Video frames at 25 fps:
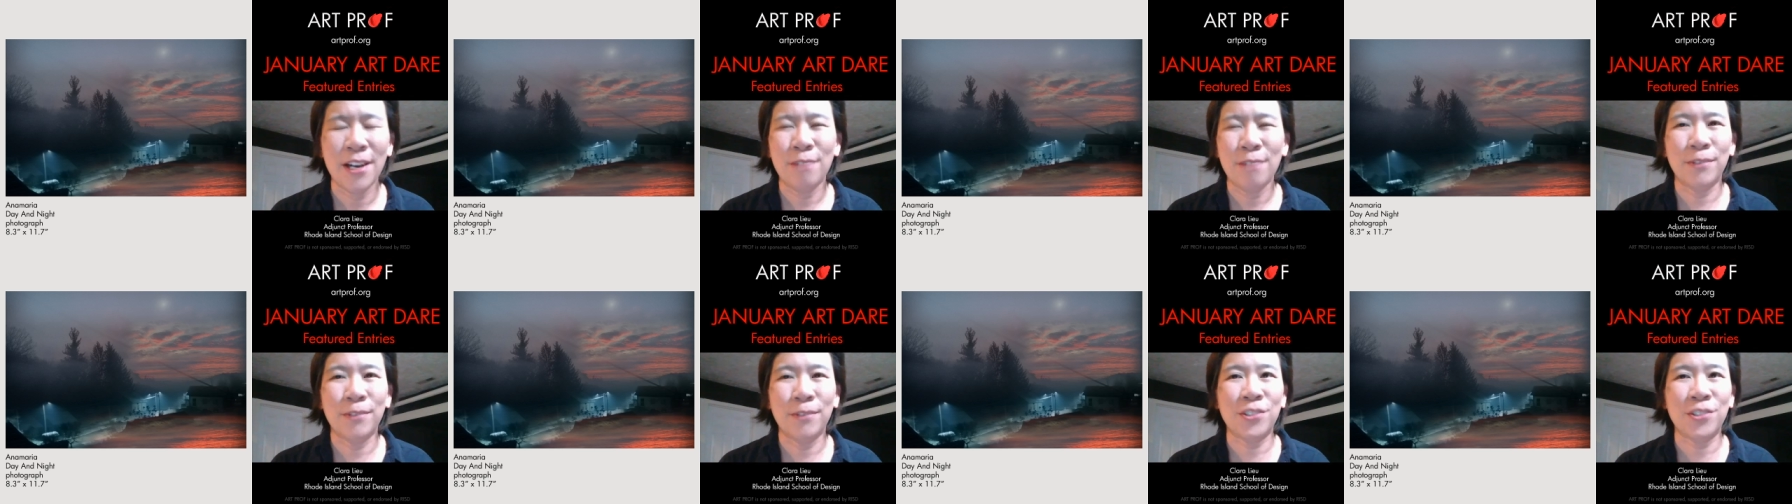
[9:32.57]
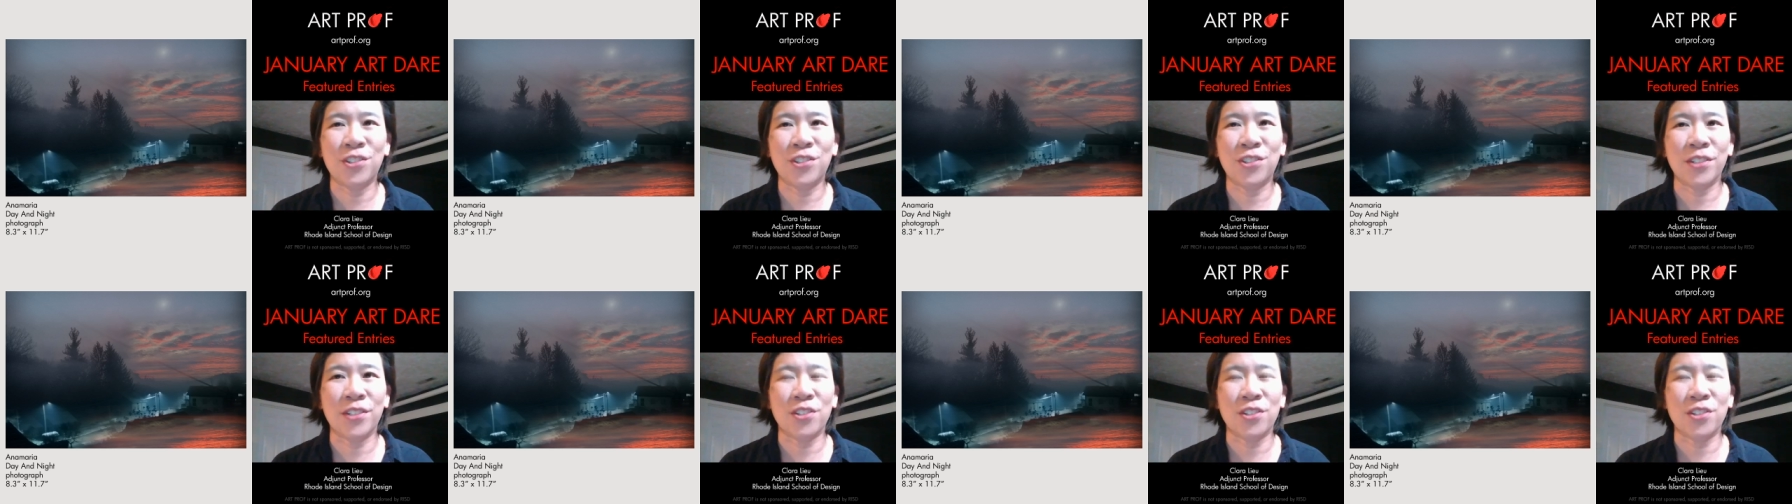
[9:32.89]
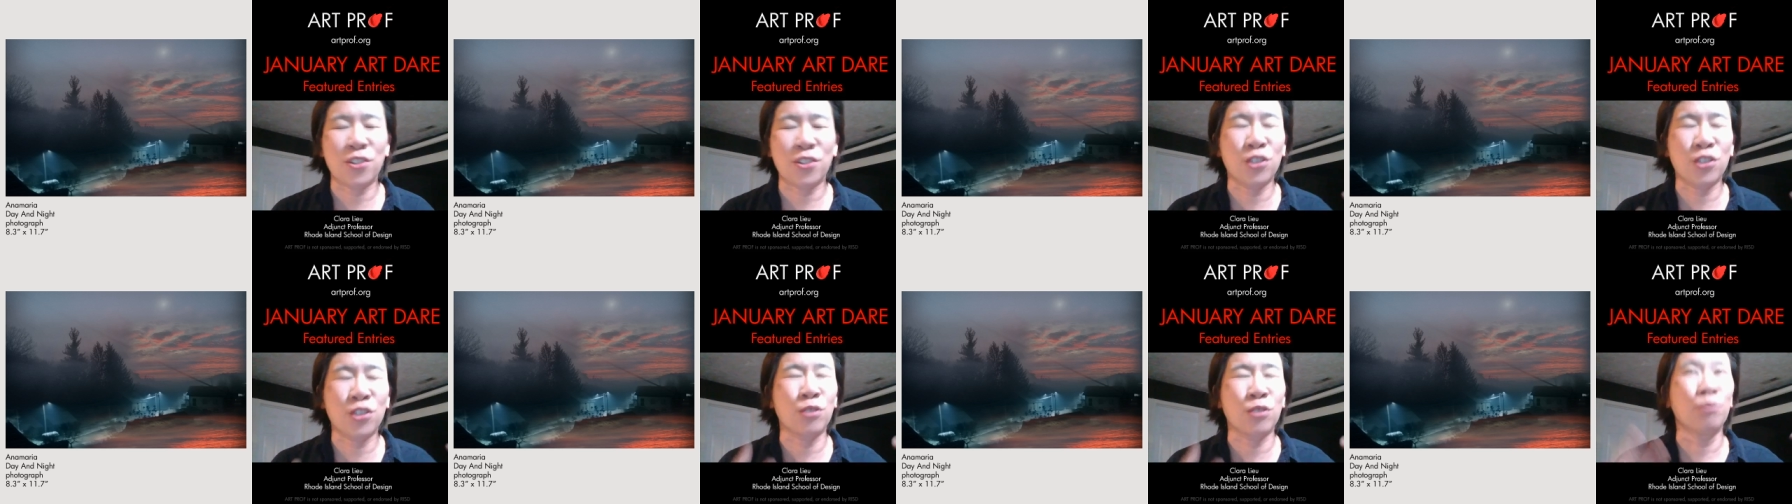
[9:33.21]
was just
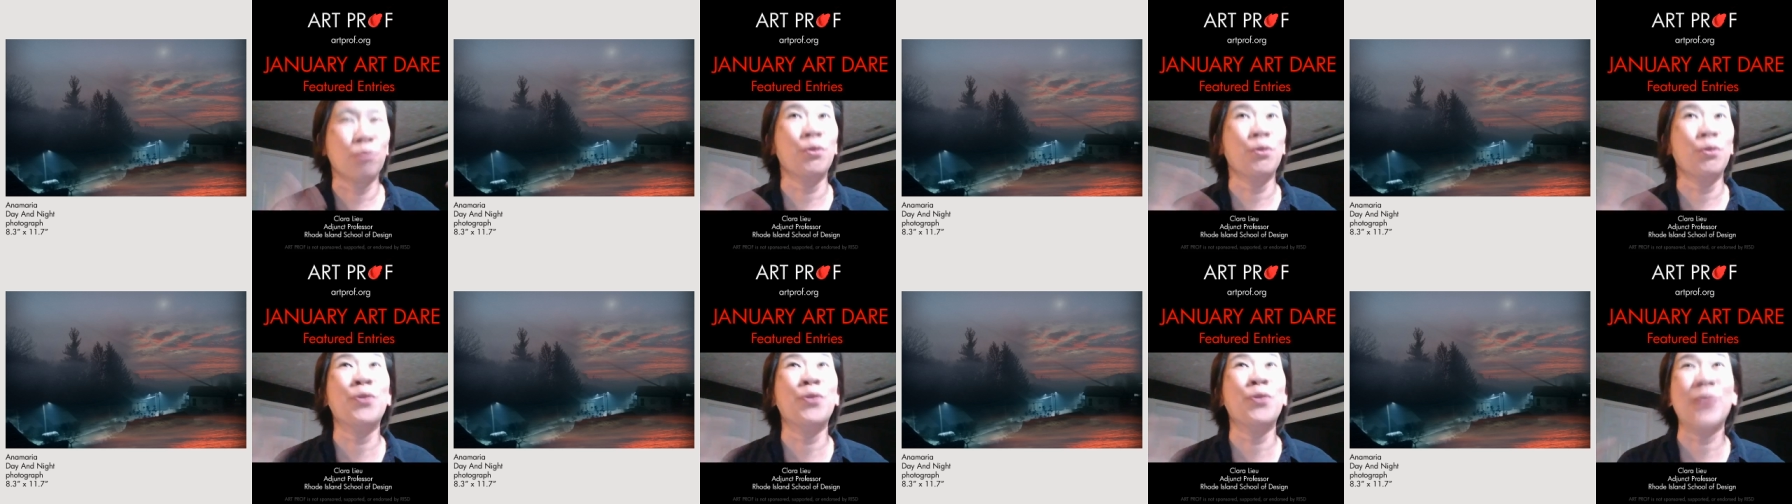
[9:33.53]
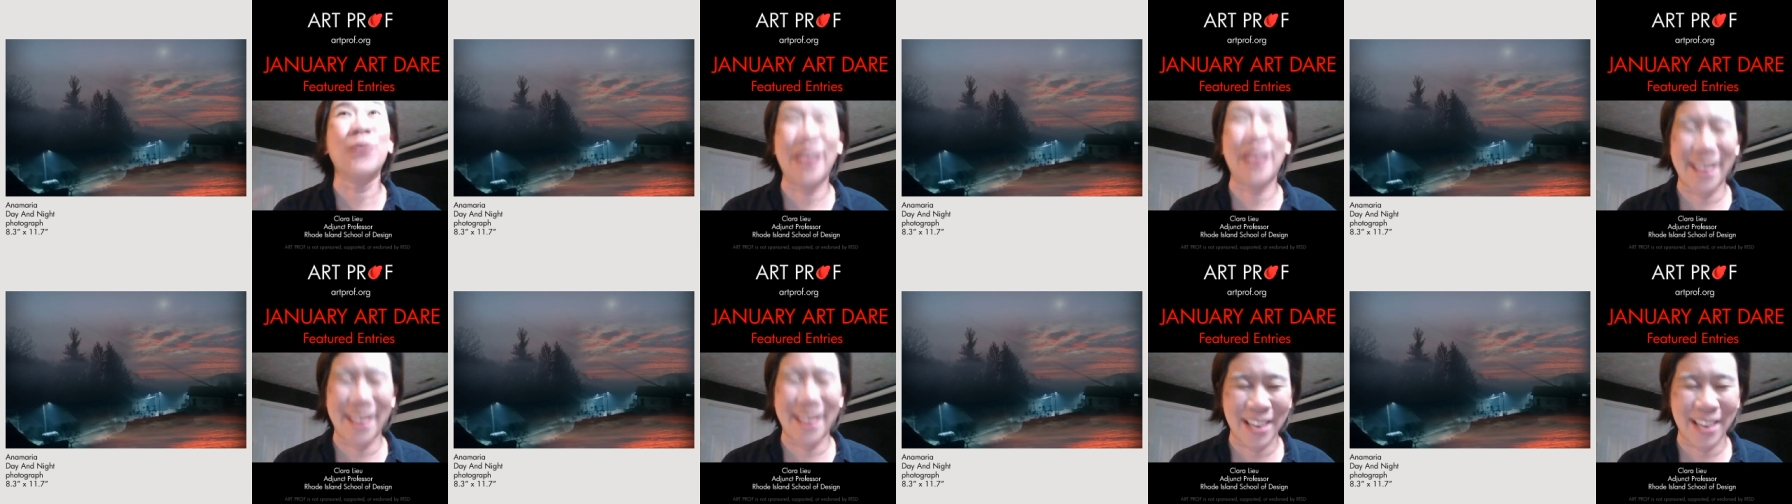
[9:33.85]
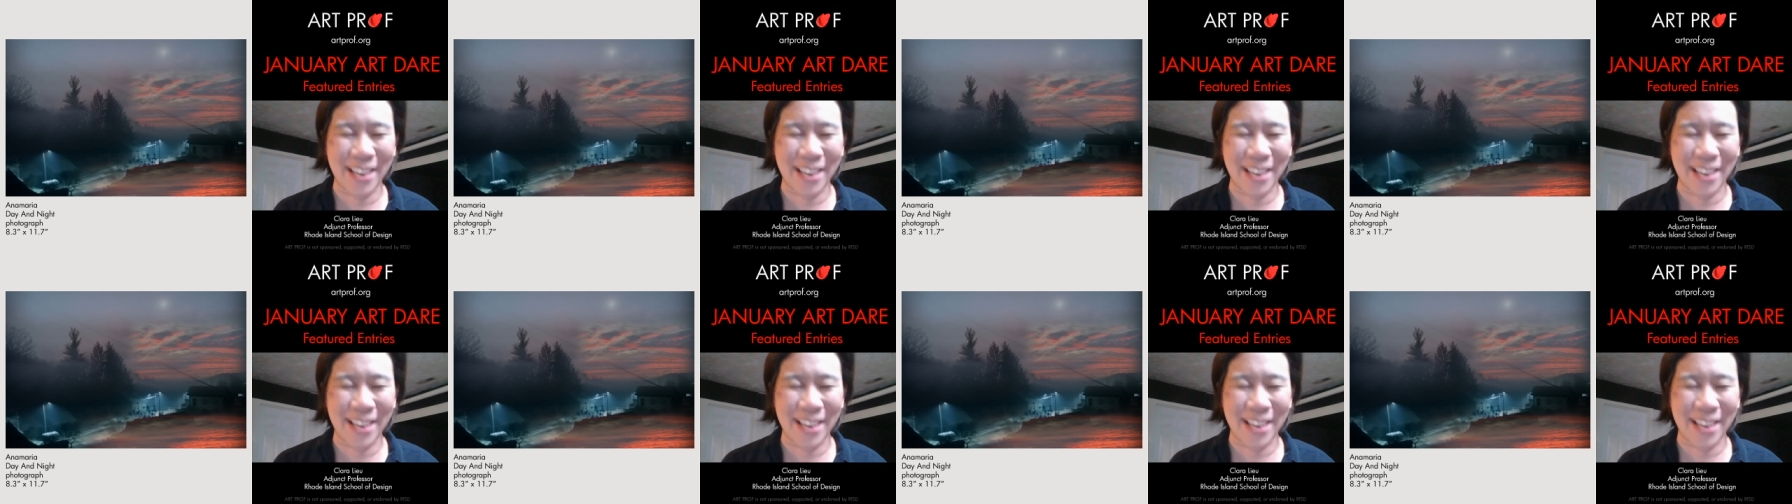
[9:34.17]
swooning